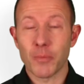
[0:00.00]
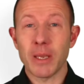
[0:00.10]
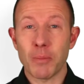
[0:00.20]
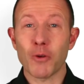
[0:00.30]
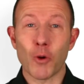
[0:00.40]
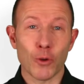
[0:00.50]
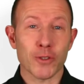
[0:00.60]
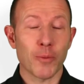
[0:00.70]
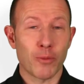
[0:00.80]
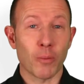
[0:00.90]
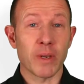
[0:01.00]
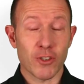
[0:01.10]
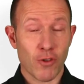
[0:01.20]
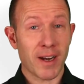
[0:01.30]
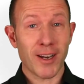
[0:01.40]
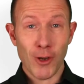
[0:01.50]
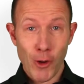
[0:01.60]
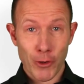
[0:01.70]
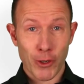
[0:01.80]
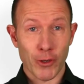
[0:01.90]
People are also probably trying to
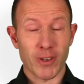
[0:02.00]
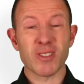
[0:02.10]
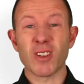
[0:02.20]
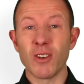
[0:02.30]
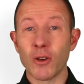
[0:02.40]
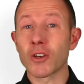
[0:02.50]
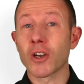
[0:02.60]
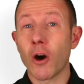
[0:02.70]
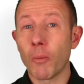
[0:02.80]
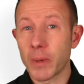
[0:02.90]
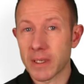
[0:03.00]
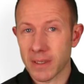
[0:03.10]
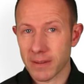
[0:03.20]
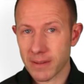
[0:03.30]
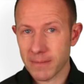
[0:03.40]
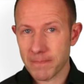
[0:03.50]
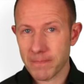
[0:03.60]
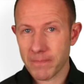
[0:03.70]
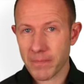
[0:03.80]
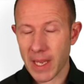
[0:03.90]
look good, to look competent.
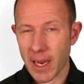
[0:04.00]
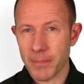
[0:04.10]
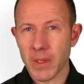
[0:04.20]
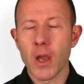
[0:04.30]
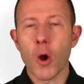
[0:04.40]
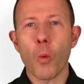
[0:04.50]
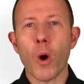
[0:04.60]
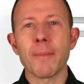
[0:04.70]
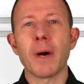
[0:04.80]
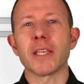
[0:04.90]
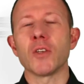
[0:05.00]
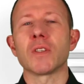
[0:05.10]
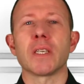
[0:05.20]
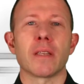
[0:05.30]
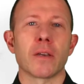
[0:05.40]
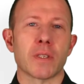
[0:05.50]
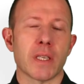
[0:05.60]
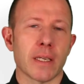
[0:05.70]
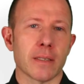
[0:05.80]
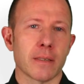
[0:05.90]
Now, why might you see those
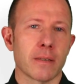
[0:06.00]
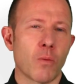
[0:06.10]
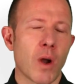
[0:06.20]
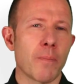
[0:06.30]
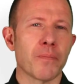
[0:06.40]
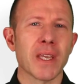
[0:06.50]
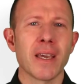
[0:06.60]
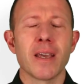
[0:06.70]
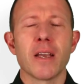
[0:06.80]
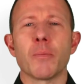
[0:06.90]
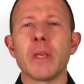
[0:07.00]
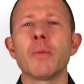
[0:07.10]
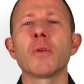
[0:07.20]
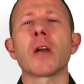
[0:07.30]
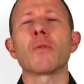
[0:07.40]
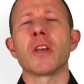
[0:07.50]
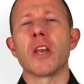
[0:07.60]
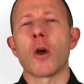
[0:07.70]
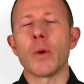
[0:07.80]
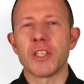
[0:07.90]
things? Well, people don't
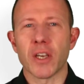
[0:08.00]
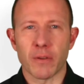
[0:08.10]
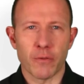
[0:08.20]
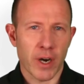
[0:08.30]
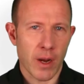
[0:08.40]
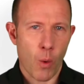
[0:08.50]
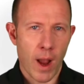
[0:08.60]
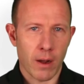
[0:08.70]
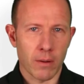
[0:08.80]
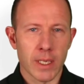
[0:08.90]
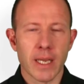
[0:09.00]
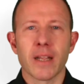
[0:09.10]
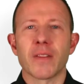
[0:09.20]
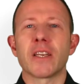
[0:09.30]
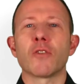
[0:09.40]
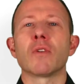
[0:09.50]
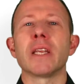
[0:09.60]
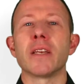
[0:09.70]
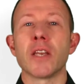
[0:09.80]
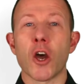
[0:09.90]
know each other very well. They don't
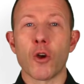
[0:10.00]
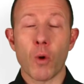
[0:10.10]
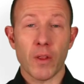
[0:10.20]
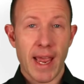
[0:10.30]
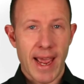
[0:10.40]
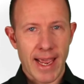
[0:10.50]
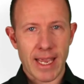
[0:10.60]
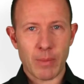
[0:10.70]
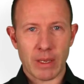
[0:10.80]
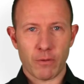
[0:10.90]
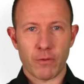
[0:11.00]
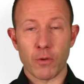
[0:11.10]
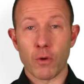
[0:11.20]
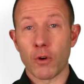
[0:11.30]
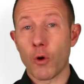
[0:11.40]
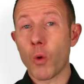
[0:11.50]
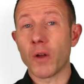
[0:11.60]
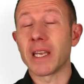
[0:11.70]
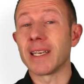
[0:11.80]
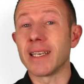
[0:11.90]
really know what they're aiming for or
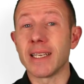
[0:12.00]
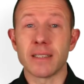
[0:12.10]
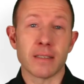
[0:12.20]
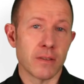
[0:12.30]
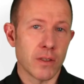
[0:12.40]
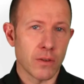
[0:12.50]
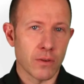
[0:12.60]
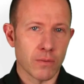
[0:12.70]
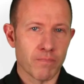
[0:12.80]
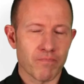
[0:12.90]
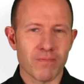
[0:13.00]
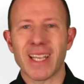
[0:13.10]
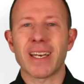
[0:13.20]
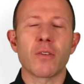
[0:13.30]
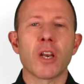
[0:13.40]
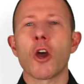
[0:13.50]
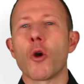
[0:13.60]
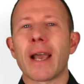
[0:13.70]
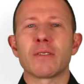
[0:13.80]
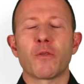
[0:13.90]
what they need to do. They don't
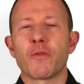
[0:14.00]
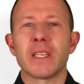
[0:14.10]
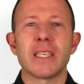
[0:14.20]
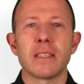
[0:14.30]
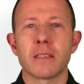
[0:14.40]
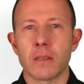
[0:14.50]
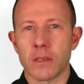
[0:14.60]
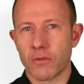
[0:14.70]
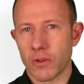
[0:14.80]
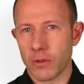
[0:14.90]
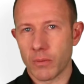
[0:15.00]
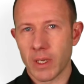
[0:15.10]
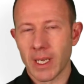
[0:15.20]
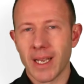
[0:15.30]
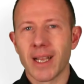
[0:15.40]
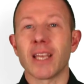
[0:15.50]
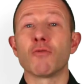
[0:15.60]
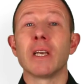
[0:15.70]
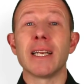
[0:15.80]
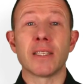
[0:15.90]
know how to fit into the group. They
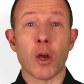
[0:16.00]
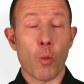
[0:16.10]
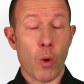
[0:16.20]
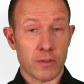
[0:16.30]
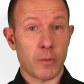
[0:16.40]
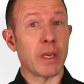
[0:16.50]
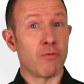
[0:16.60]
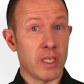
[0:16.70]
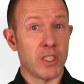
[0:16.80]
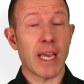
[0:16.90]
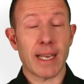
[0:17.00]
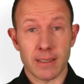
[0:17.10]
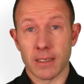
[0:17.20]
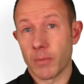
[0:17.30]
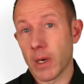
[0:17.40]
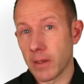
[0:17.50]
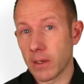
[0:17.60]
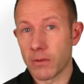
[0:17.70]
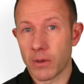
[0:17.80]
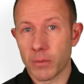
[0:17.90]
really don't want to be rejected by
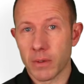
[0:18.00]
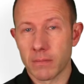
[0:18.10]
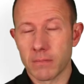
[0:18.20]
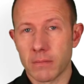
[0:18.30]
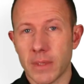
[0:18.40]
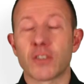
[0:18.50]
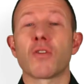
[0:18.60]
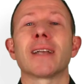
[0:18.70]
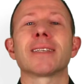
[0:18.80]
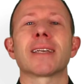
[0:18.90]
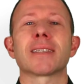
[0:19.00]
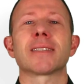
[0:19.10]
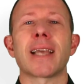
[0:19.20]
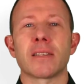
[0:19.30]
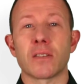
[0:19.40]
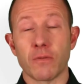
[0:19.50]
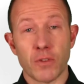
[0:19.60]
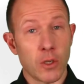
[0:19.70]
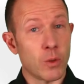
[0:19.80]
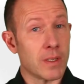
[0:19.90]
the group. They're trying to get a sense of
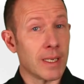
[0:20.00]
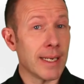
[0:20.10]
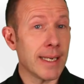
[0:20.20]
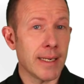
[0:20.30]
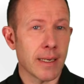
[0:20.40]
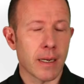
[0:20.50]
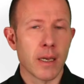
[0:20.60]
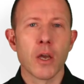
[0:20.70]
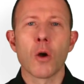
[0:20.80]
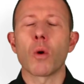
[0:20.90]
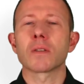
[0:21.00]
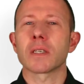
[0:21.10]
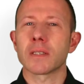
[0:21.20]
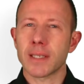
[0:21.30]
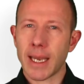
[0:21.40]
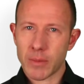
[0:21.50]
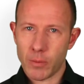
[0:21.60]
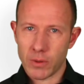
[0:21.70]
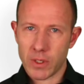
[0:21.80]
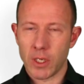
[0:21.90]
you as the leader, what's
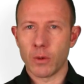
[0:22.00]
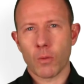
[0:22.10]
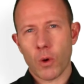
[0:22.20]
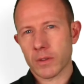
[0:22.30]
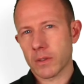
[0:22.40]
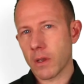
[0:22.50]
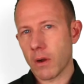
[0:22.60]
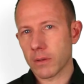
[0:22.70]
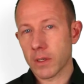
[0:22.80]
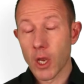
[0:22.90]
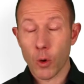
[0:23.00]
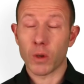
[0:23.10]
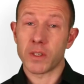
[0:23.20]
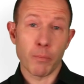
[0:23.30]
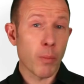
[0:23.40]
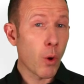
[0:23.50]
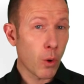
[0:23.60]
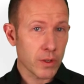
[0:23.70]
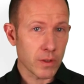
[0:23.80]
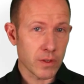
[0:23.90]
acceptable to you and what's not, what's
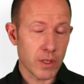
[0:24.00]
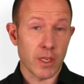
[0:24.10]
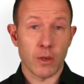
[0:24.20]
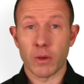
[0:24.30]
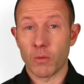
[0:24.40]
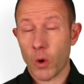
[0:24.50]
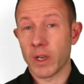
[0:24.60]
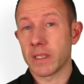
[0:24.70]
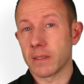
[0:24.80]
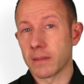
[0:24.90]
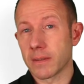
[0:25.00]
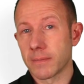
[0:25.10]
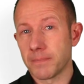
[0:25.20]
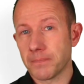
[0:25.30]
important to you and what isn't.